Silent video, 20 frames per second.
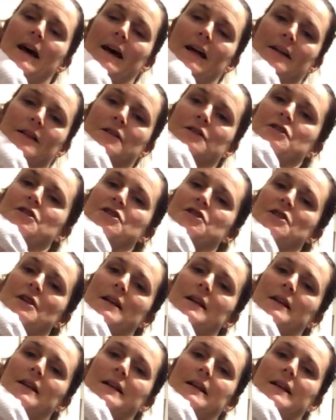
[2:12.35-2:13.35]
and
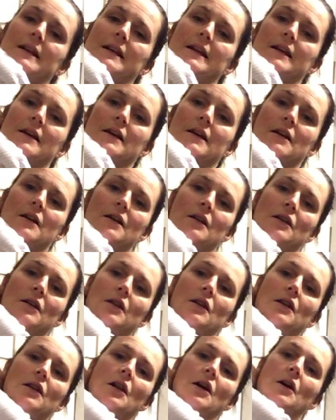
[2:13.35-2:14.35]
gently
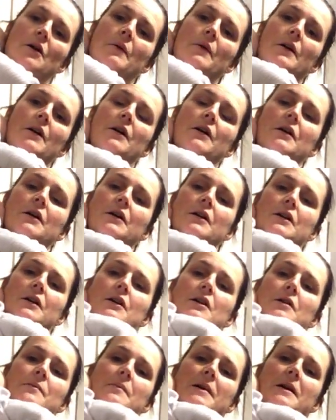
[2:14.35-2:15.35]
lower
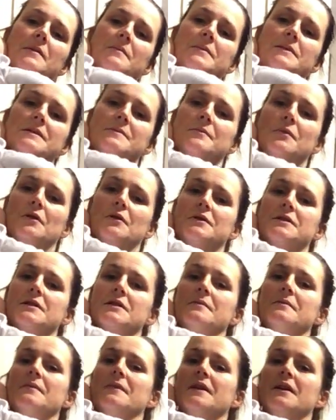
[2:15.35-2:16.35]
your baby's
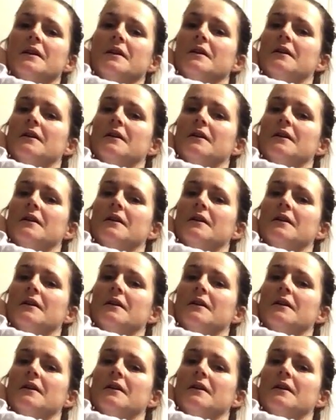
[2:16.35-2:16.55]
bottom